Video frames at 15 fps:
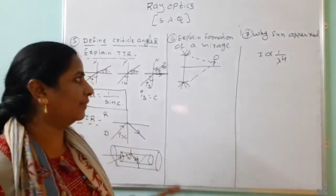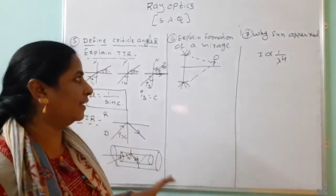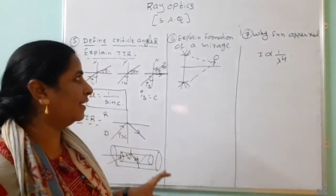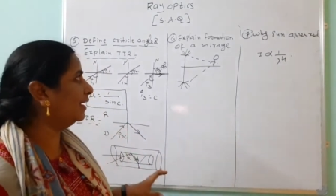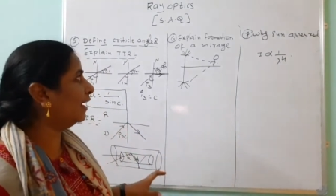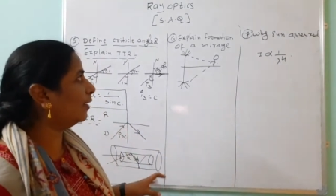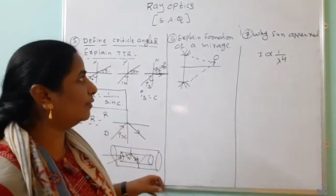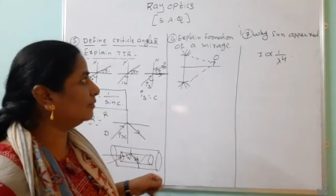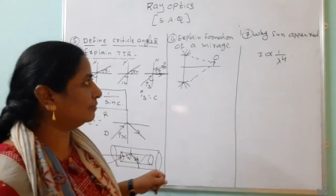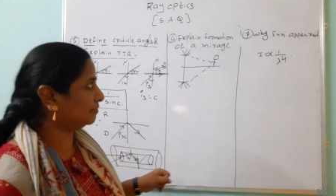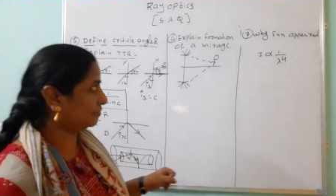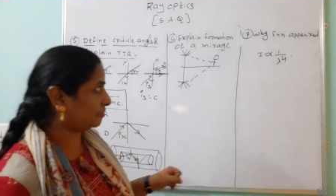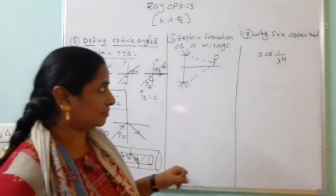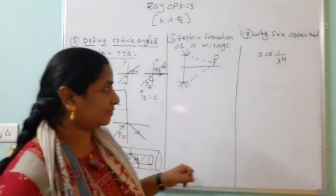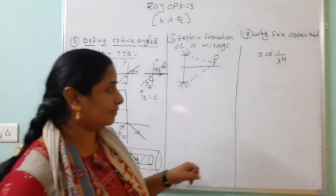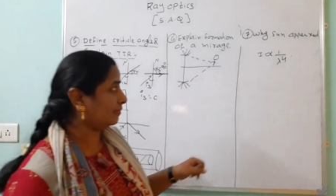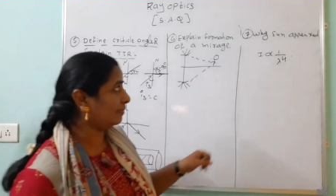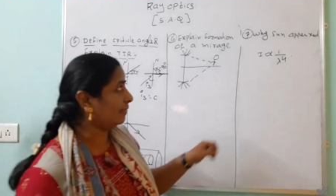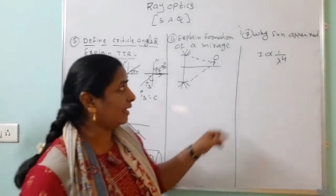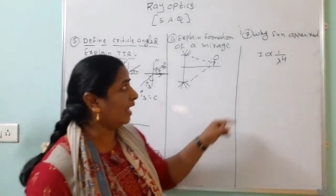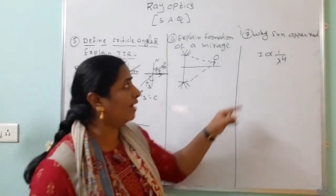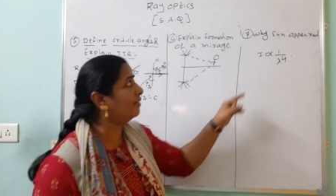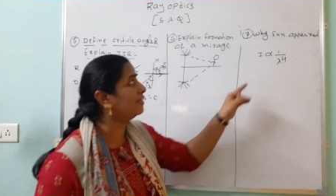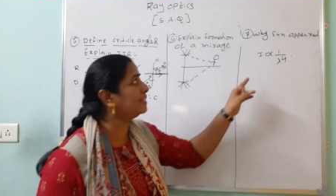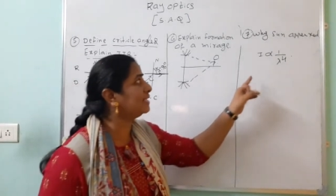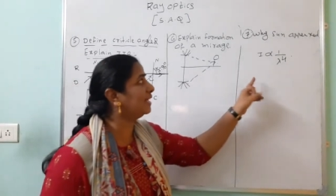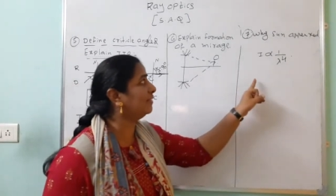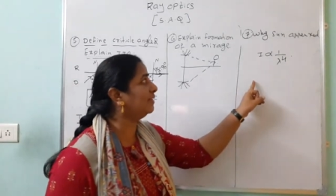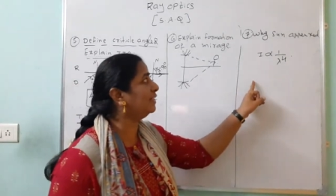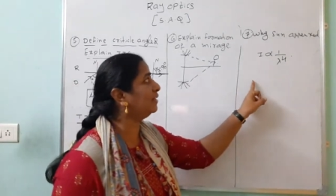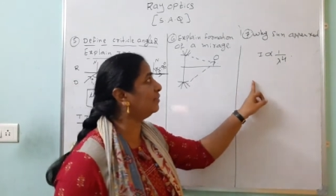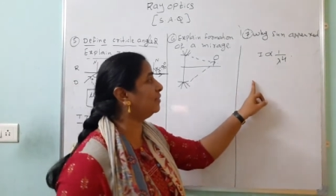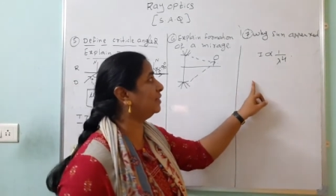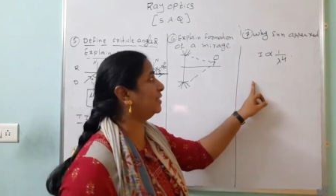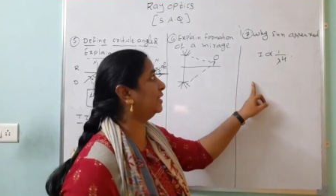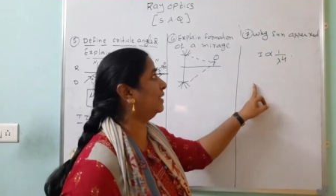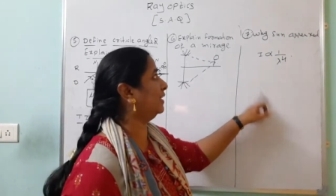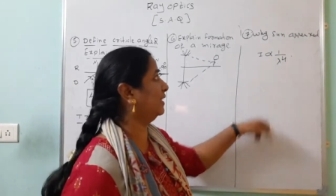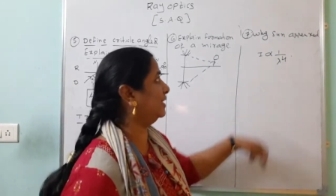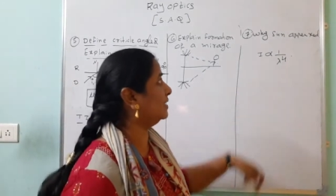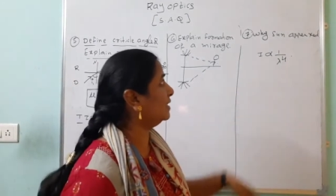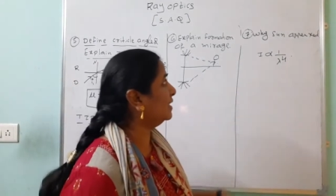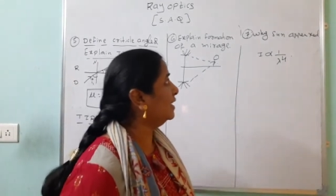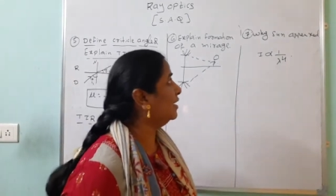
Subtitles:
Now our seventh question is,